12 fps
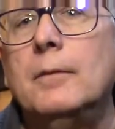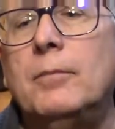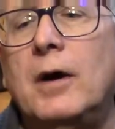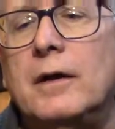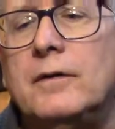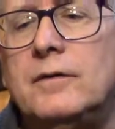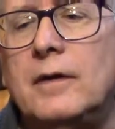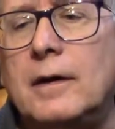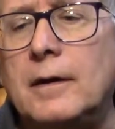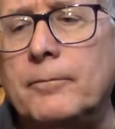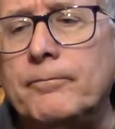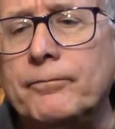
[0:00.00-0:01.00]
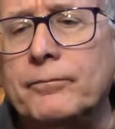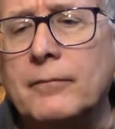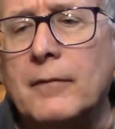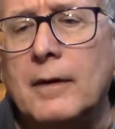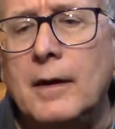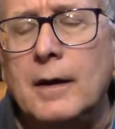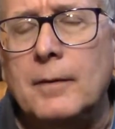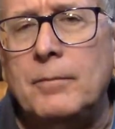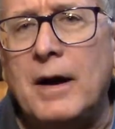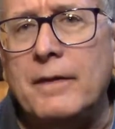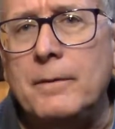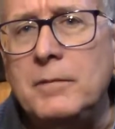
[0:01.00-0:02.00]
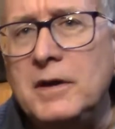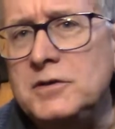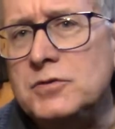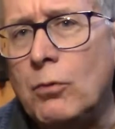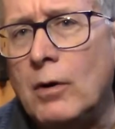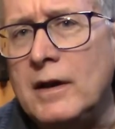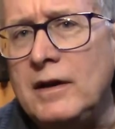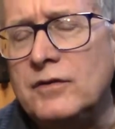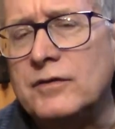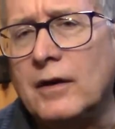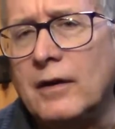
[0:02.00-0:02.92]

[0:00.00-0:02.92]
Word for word: but uh, by the mid 20s